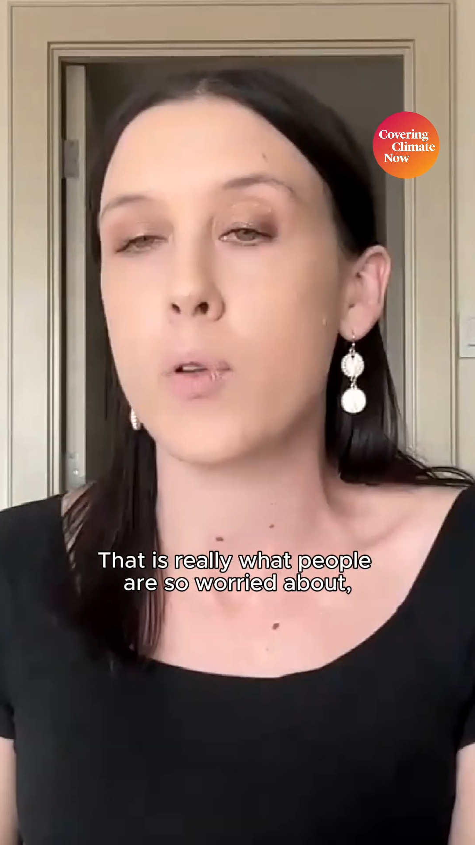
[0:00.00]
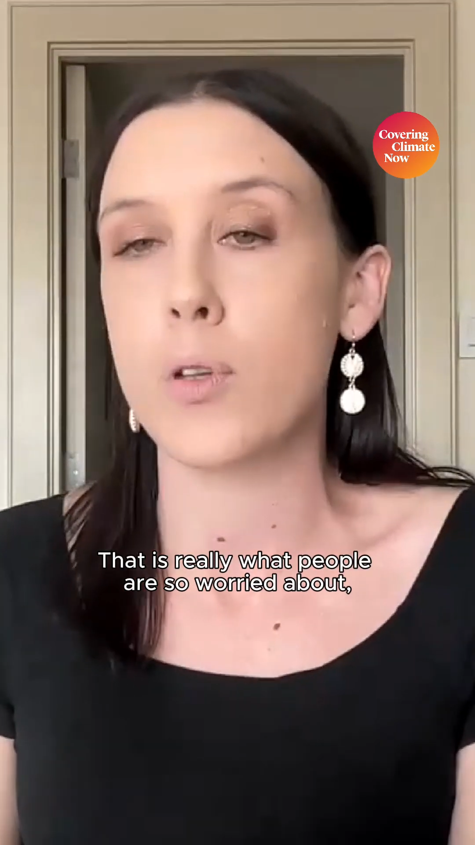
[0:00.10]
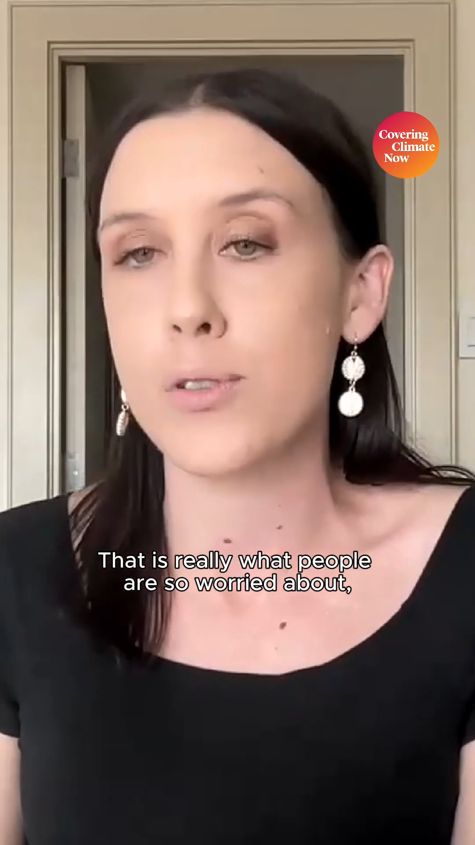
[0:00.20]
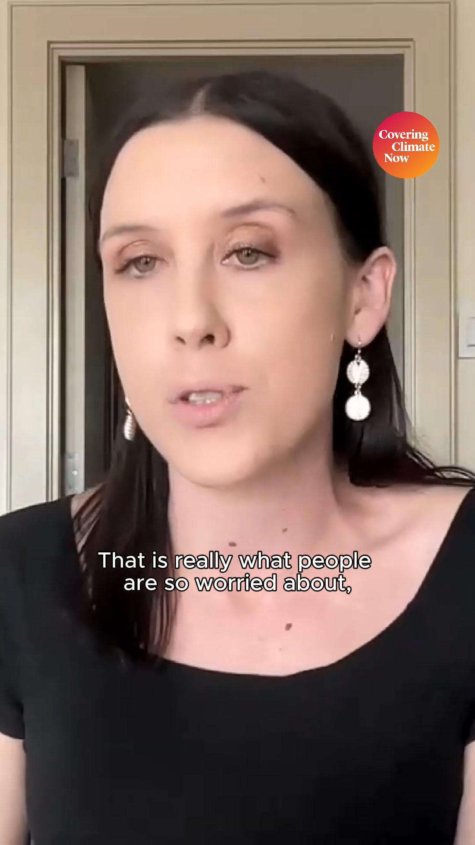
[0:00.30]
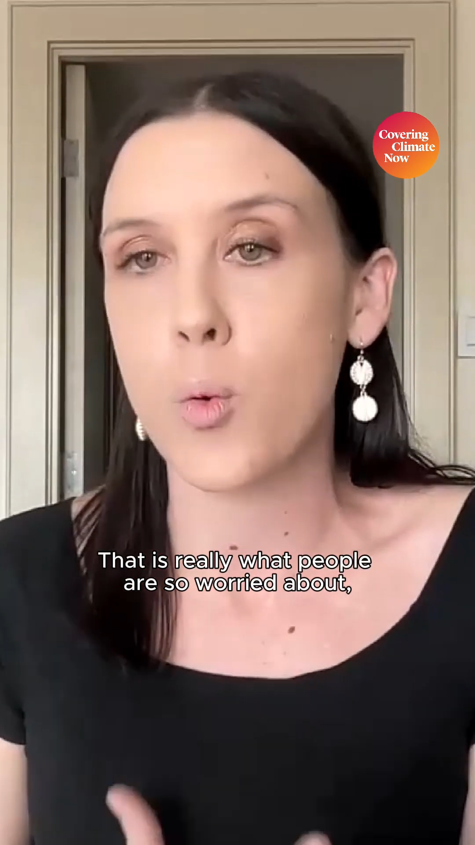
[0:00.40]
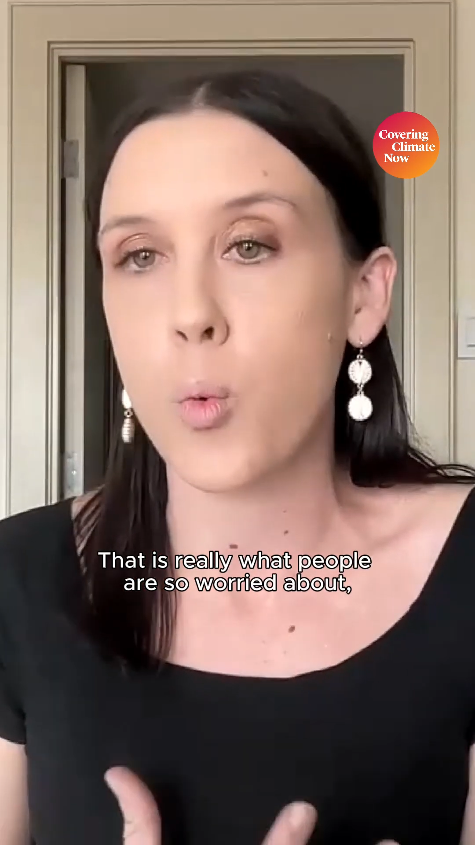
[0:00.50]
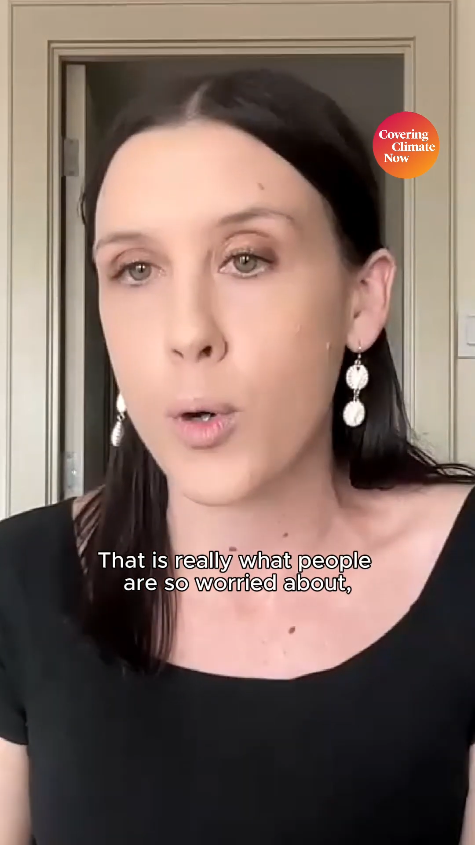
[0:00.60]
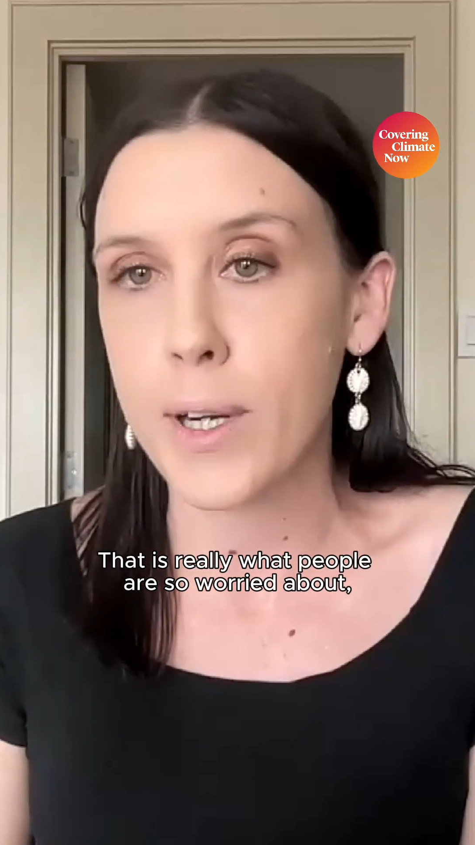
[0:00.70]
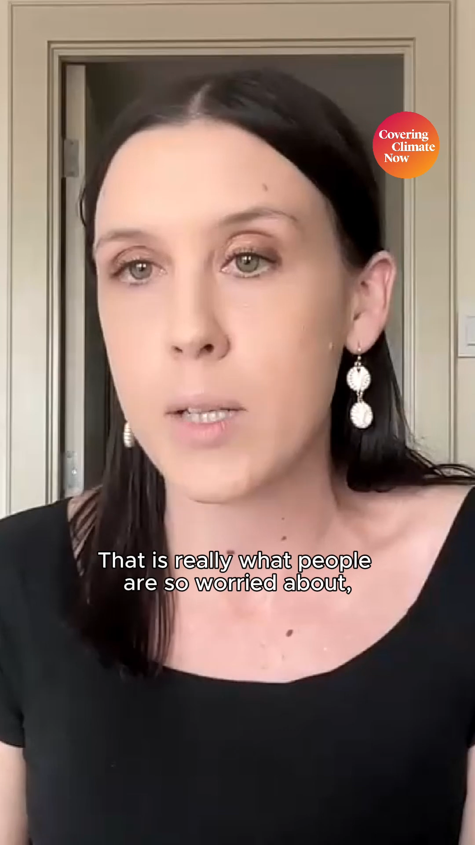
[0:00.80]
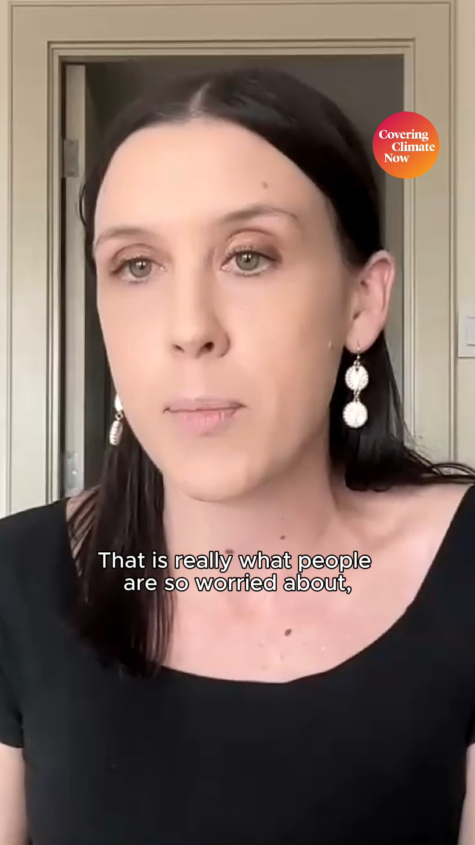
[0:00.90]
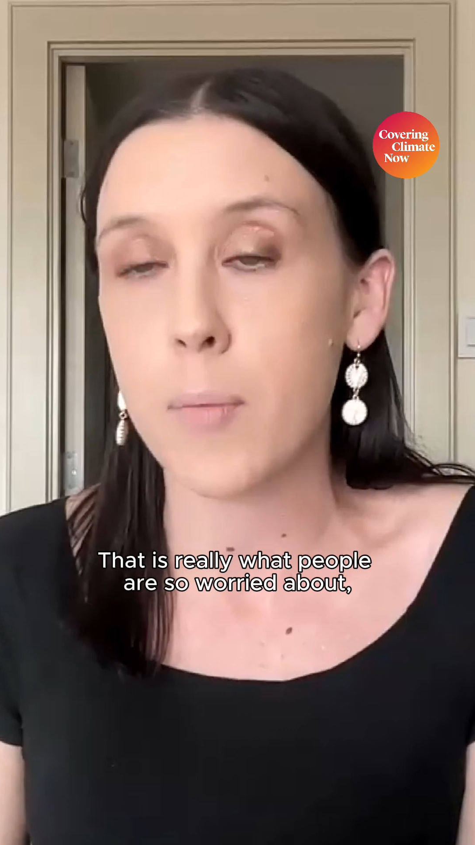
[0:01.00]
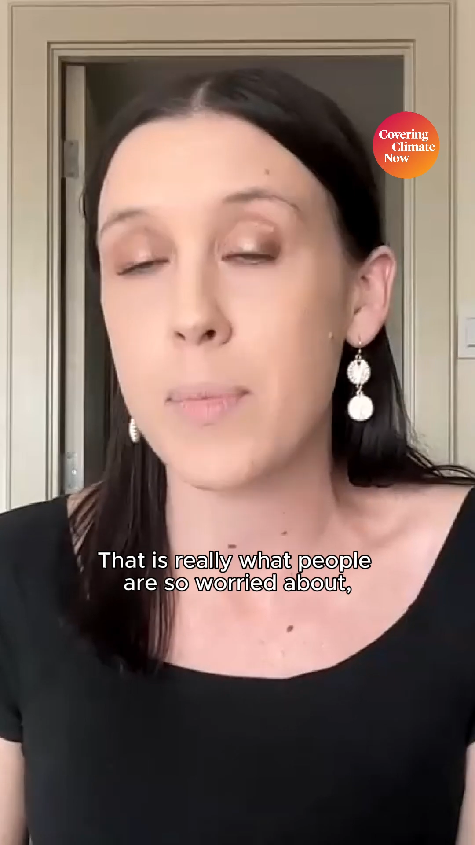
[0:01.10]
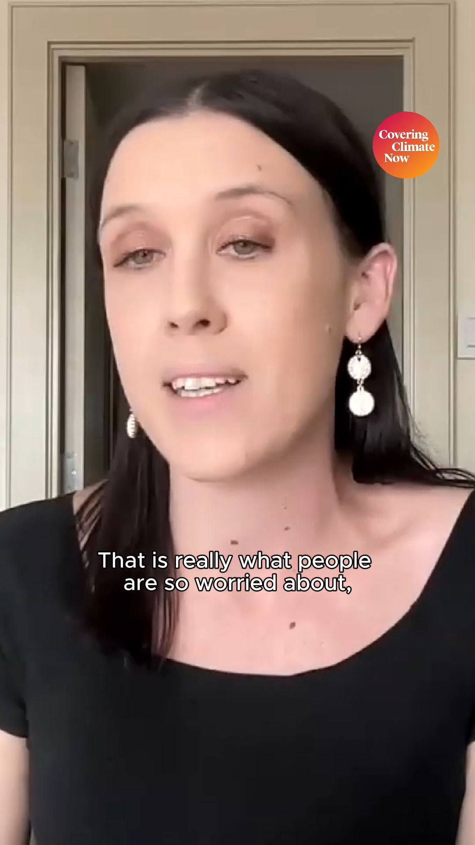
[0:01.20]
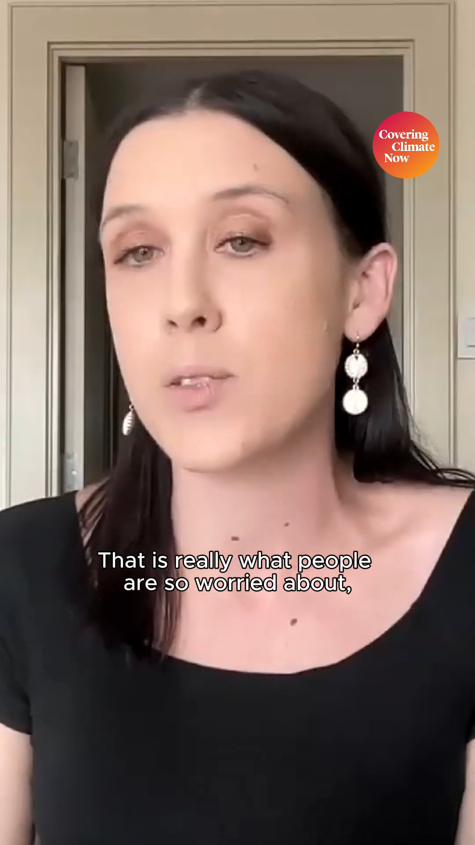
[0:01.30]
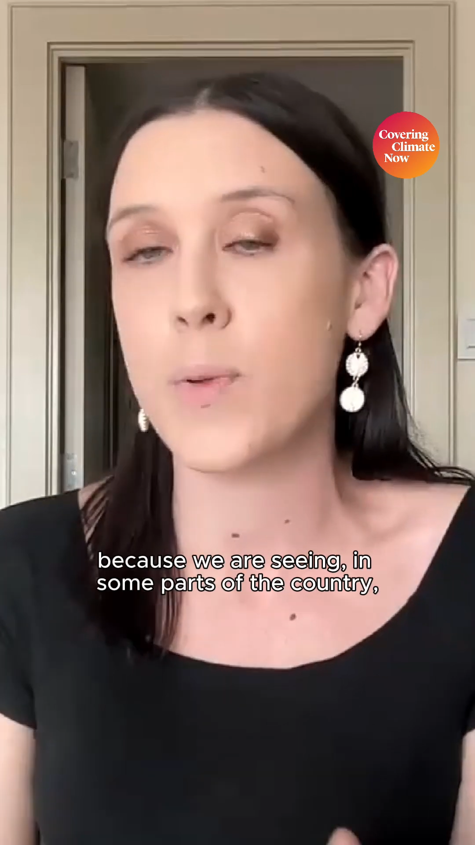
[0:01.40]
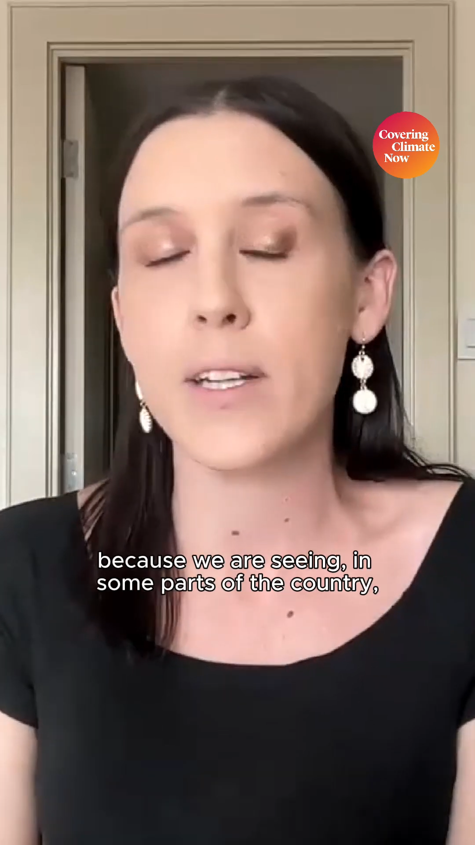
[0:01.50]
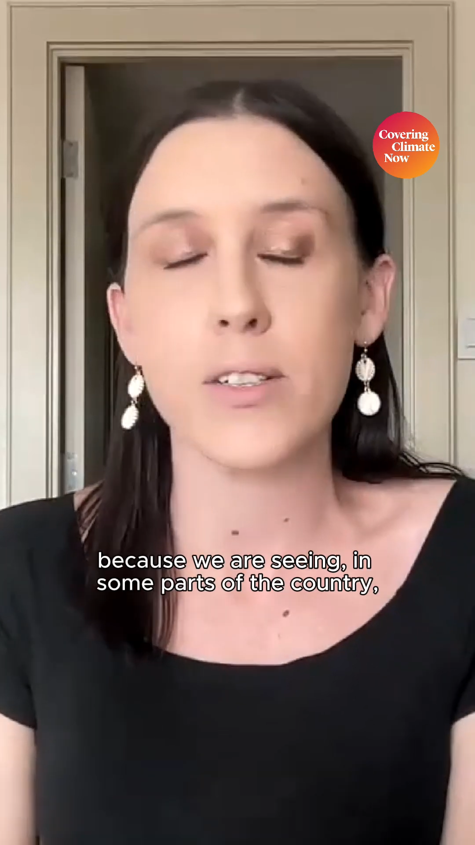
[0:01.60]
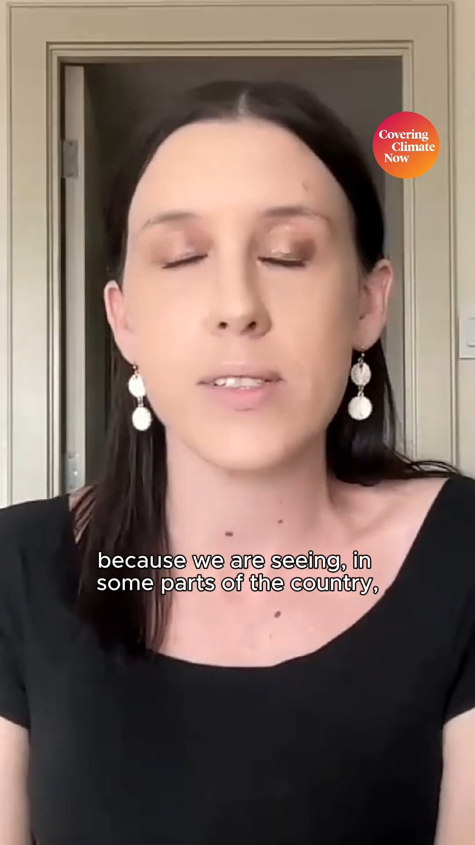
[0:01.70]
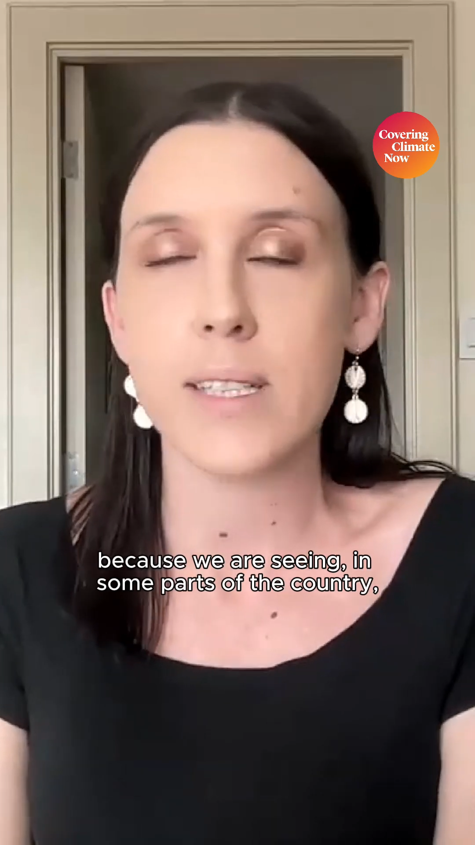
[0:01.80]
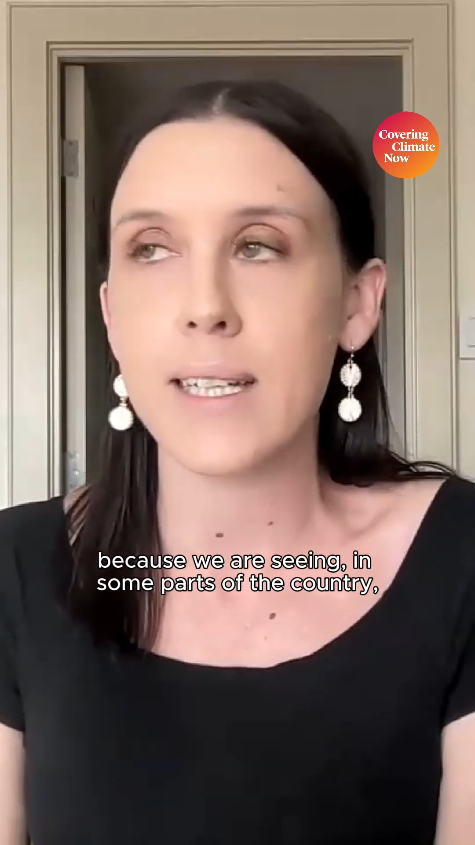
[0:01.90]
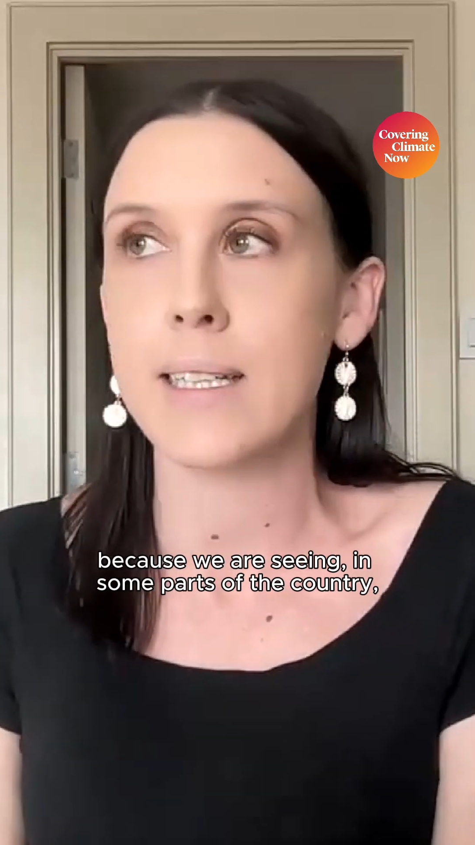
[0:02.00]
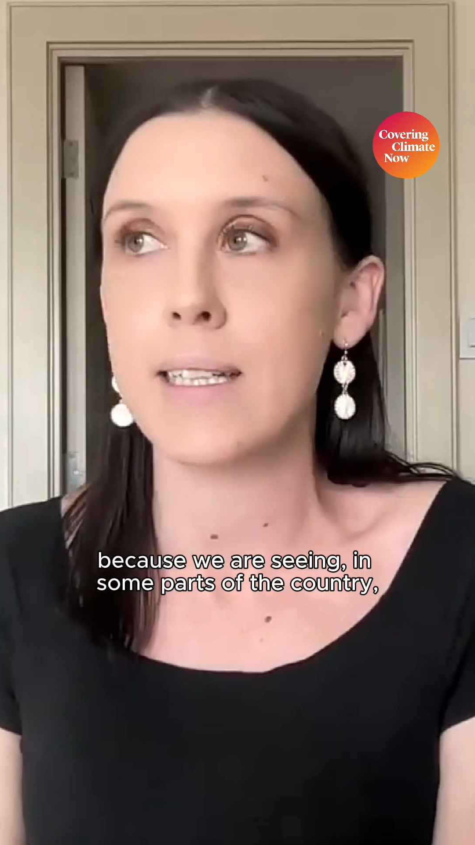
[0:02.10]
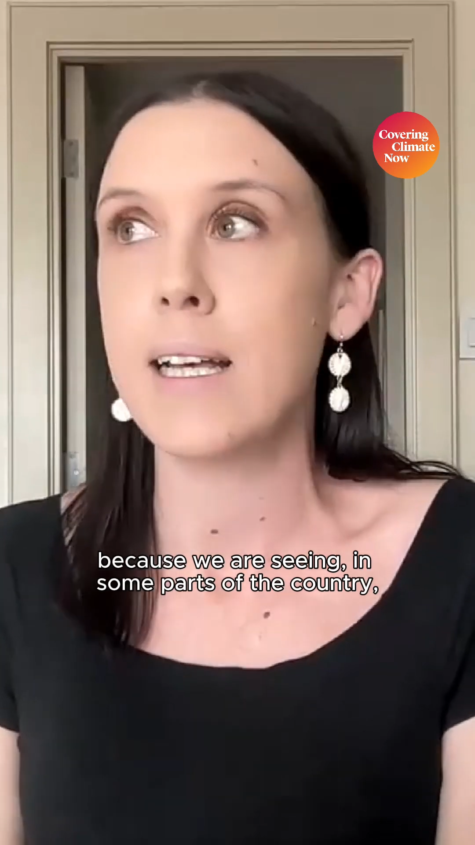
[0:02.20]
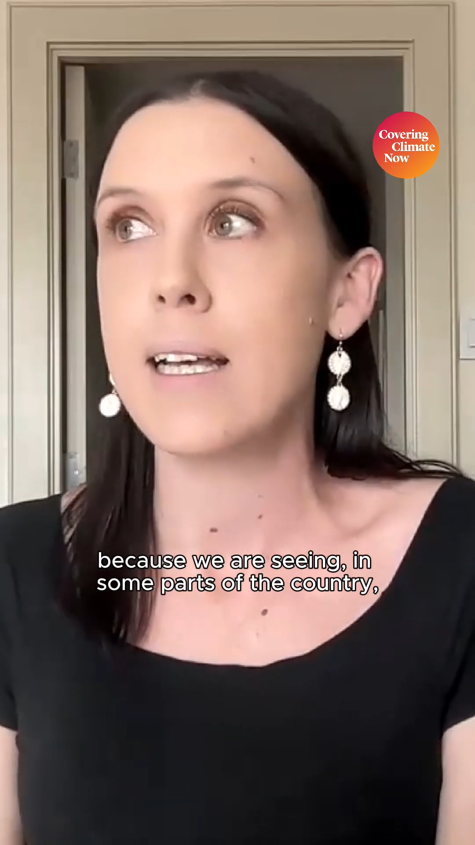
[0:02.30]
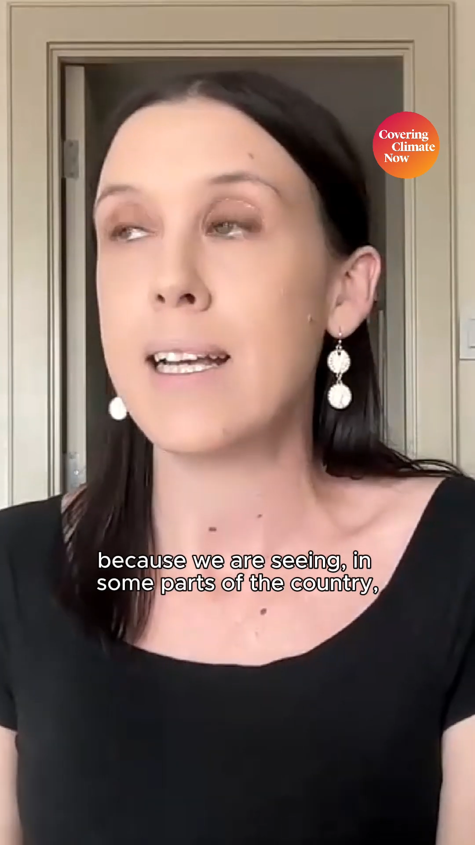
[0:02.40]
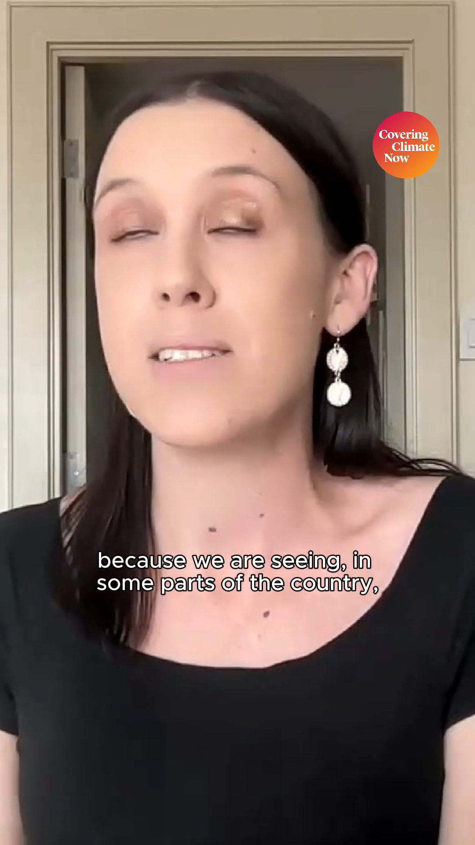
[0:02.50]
people are so worried about because we are seeing